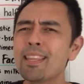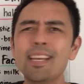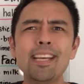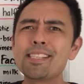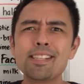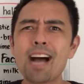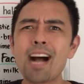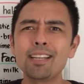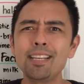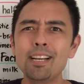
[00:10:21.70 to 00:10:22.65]
is
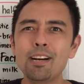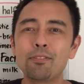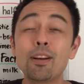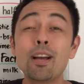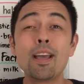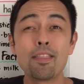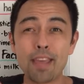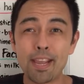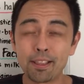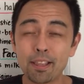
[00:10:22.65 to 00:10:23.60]
not enough.
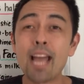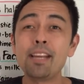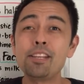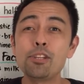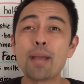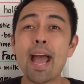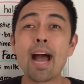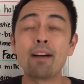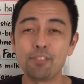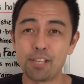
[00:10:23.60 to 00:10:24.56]
They like to
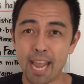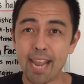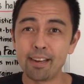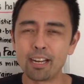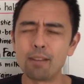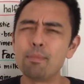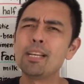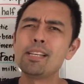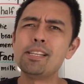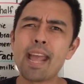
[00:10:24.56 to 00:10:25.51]
have data.
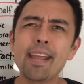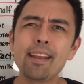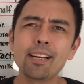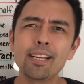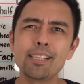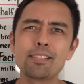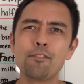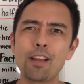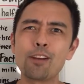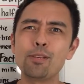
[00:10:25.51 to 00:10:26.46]
Data is a
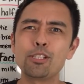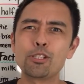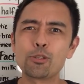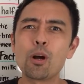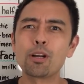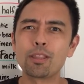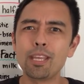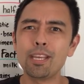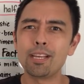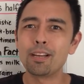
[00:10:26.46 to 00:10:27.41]
very strong
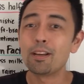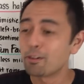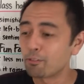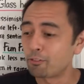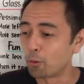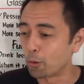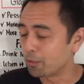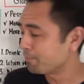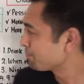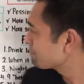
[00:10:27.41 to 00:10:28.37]
thing for